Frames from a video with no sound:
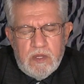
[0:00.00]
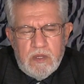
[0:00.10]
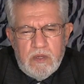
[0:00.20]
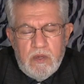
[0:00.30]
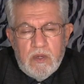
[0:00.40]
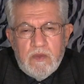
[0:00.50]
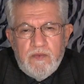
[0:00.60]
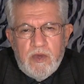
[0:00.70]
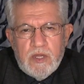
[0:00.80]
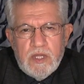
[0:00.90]
look
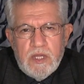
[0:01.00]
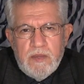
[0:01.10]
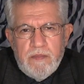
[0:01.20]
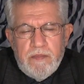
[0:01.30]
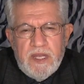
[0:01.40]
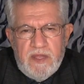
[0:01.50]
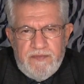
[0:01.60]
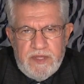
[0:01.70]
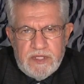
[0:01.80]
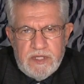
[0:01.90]
for the
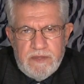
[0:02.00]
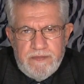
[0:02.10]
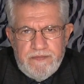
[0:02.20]
benefit.